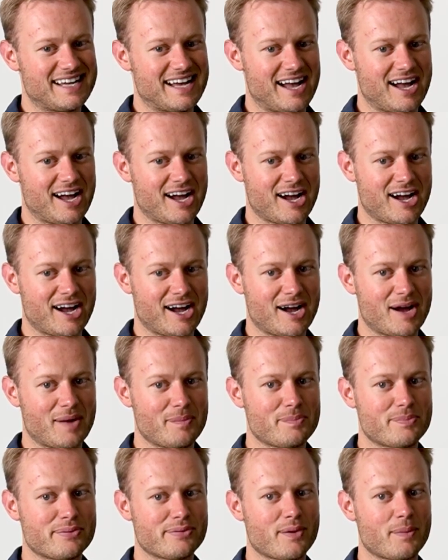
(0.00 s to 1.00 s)

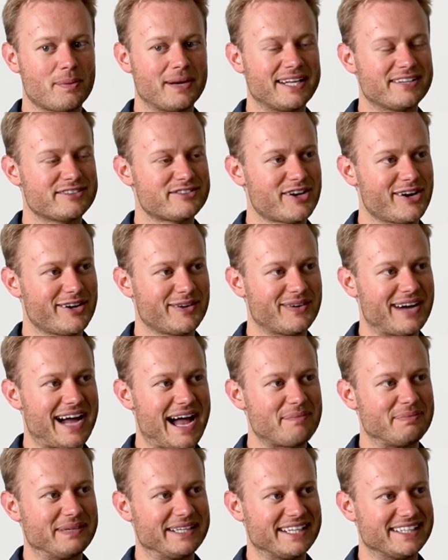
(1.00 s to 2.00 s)
Probably internal
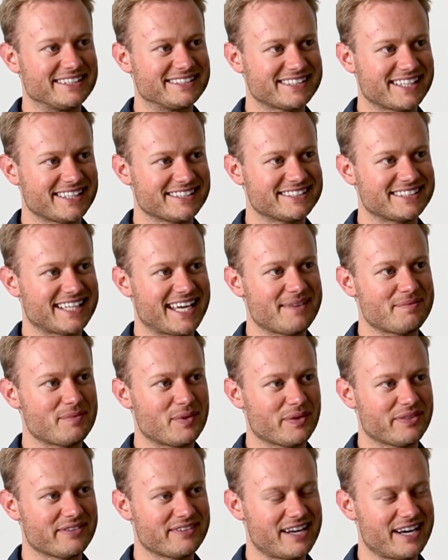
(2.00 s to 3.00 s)
happiness, I'd say,
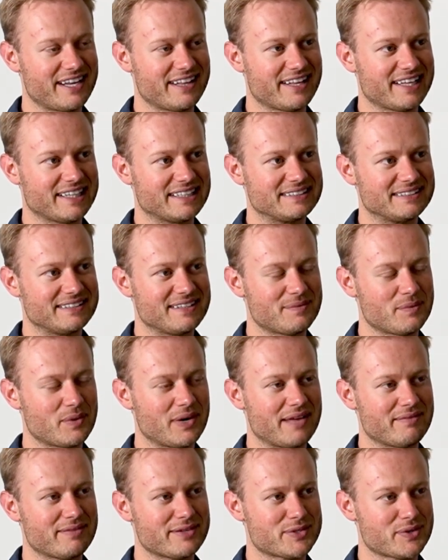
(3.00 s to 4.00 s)
more than anything. And
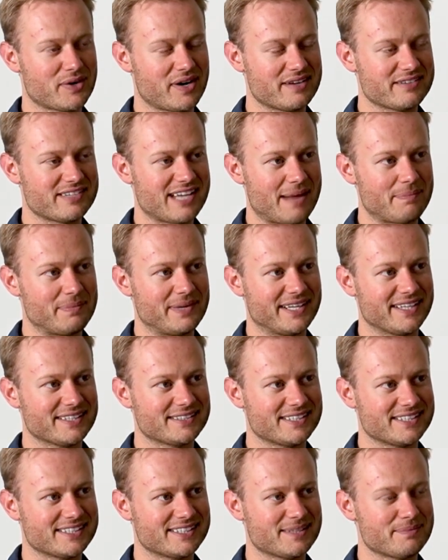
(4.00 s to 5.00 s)
whatever drives
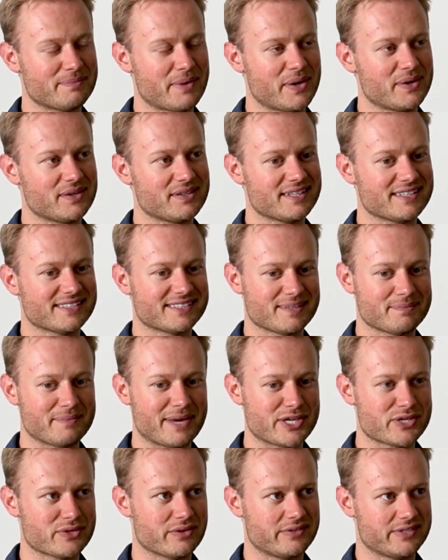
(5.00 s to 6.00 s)
happiness is the
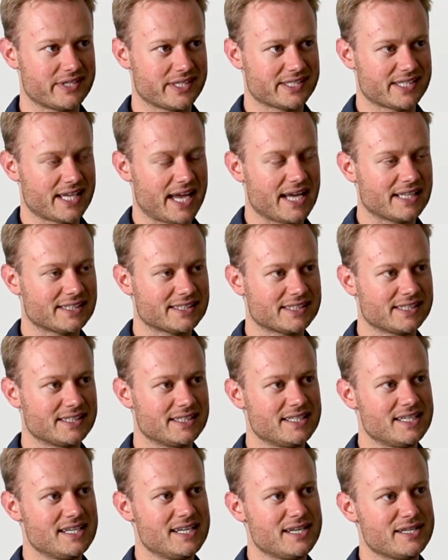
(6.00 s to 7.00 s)
measure of success.
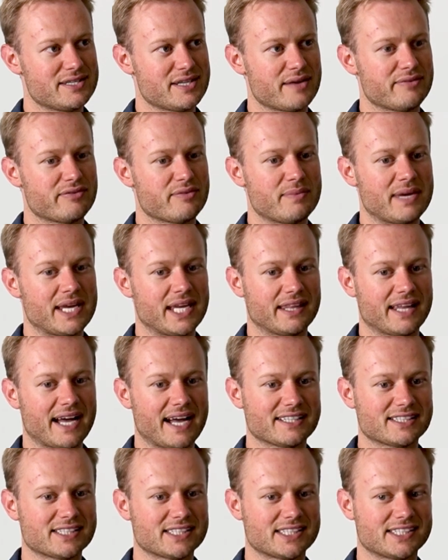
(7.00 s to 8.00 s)
So for me,
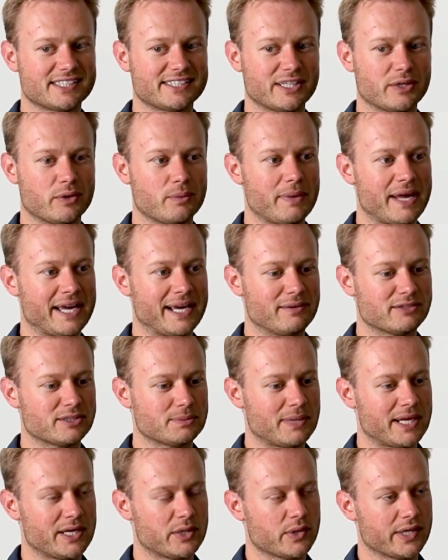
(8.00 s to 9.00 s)
that's still being able to
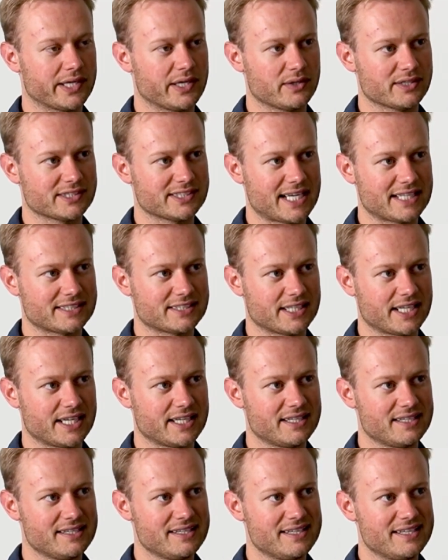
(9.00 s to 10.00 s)
play cricket on a
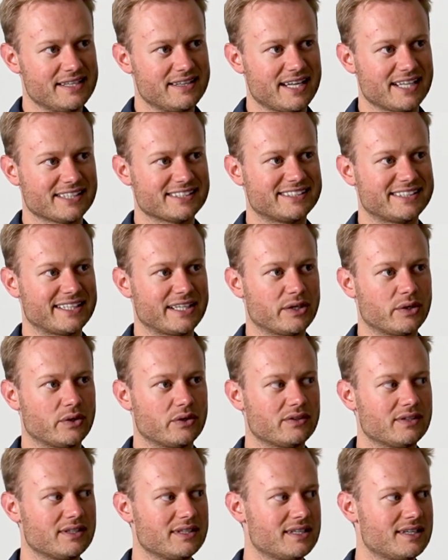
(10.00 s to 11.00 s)
Saturday. Okay. That's
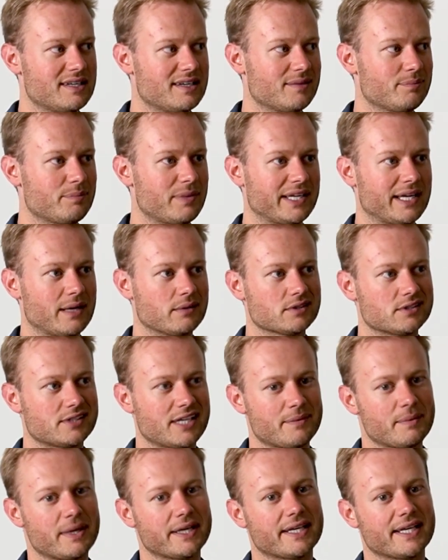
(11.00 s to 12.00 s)
still being able to
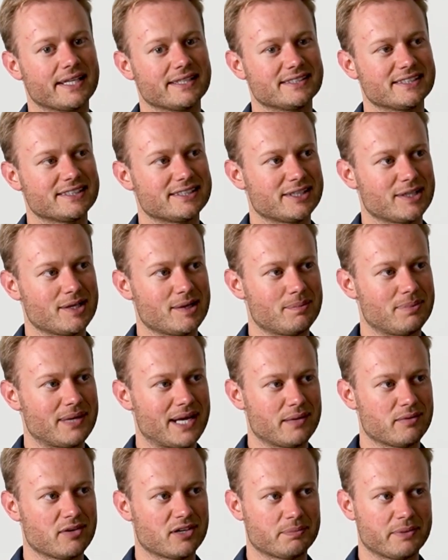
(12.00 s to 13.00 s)
take my kids to
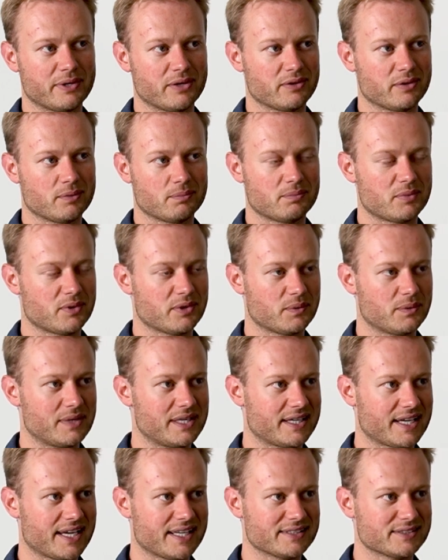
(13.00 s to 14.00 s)
play rugby on the
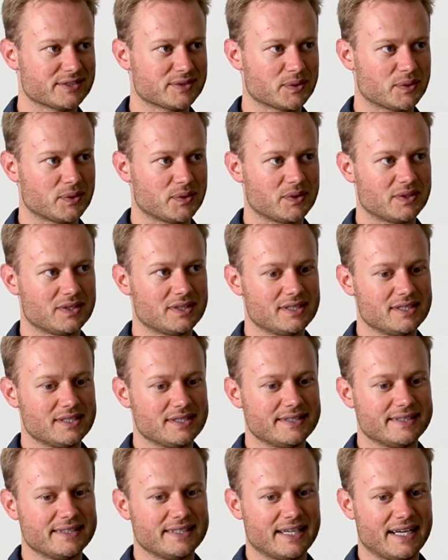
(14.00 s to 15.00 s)
weekends, or
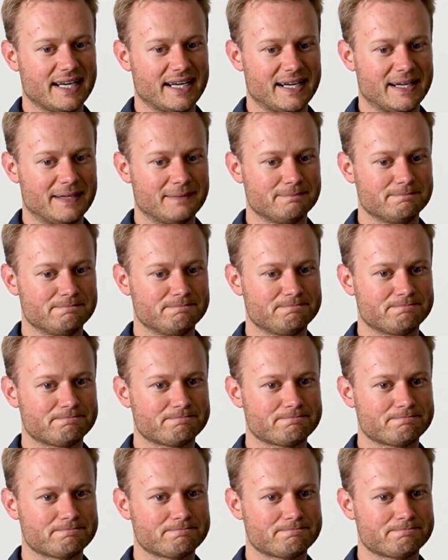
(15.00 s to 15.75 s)
a